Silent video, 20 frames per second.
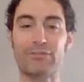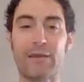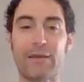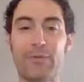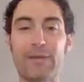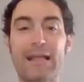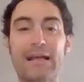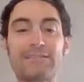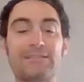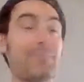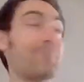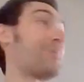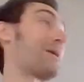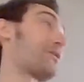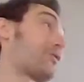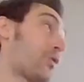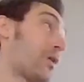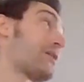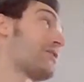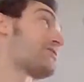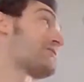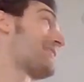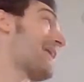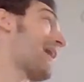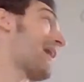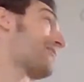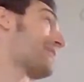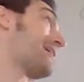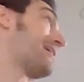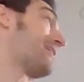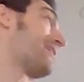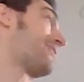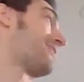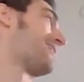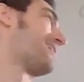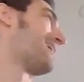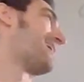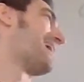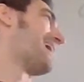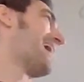that we got some Bitcoiners down here,
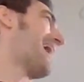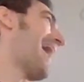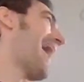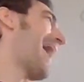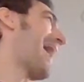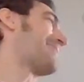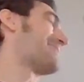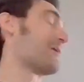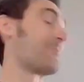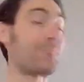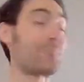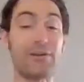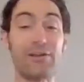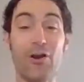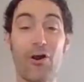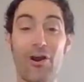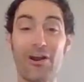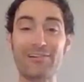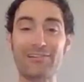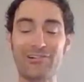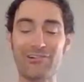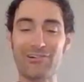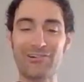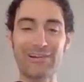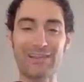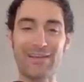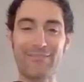and they're pretty hardcore.